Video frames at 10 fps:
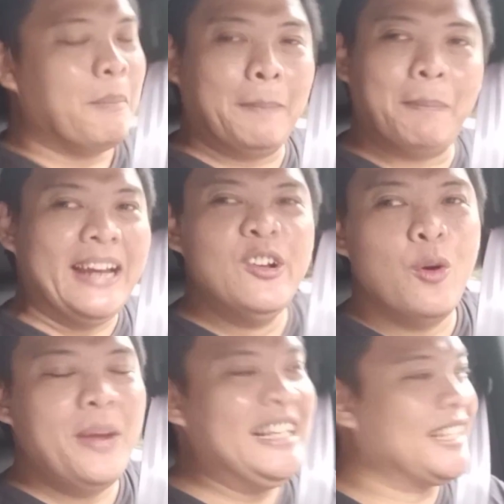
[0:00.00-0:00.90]
but by
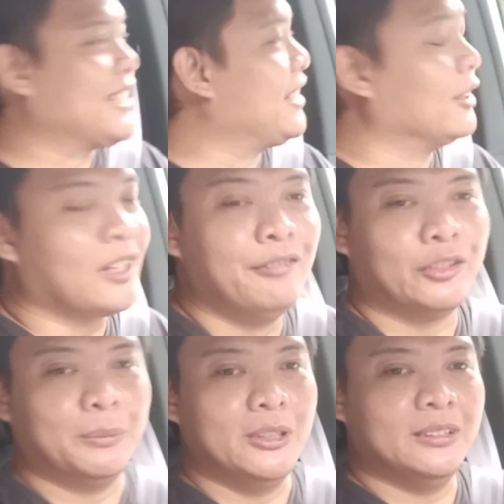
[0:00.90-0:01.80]
no means is it
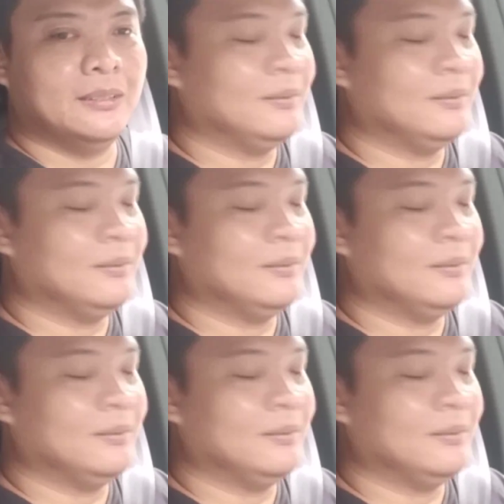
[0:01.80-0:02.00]
uncomfortable.